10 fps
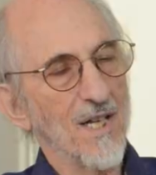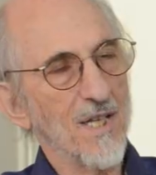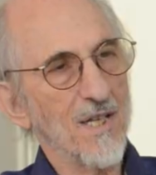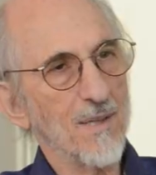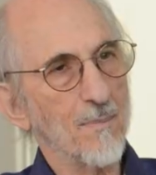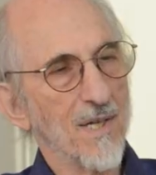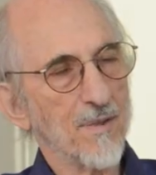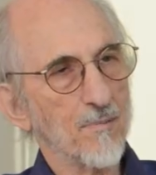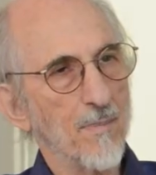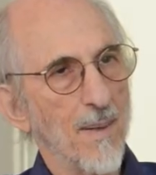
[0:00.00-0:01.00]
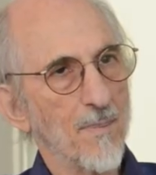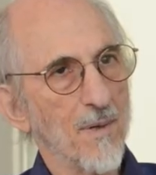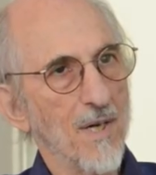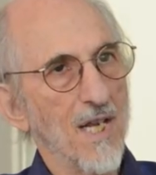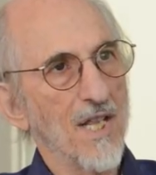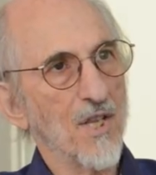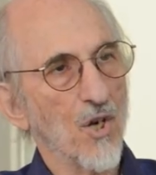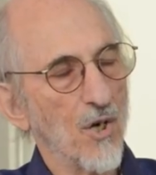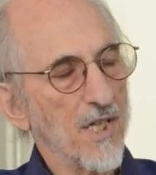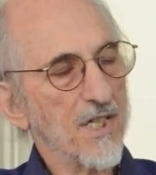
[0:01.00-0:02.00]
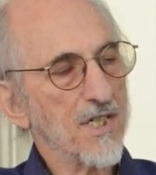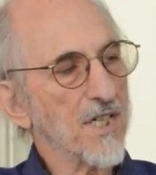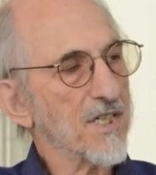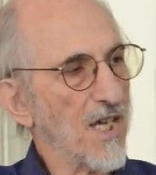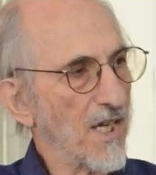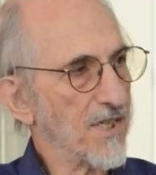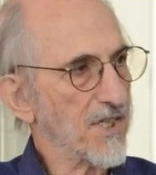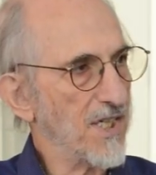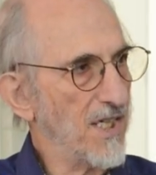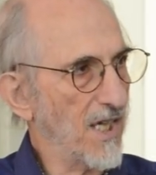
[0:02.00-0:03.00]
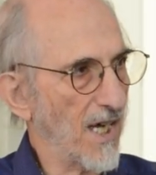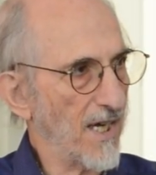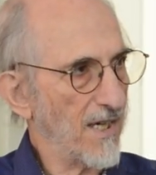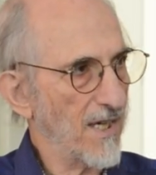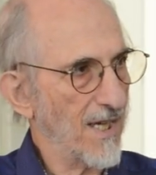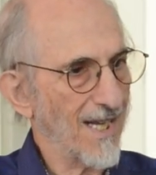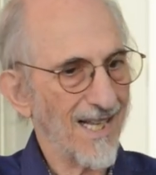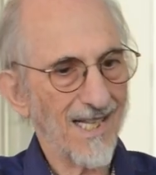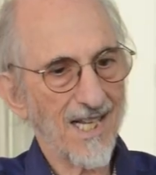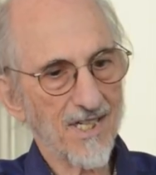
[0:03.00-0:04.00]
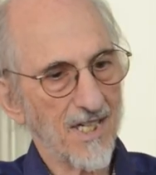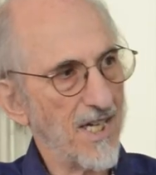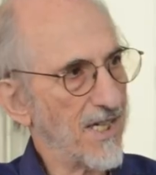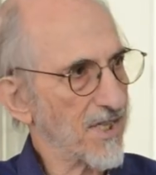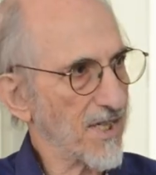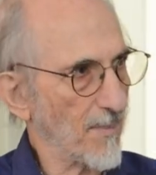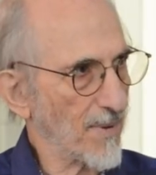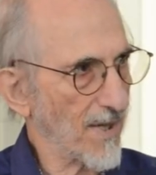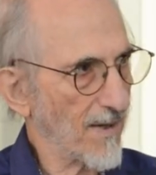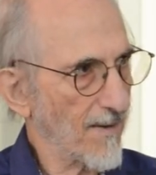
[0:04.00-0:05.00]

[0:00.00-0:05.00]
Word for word: You must remember, the audience does not see light unless it hits something.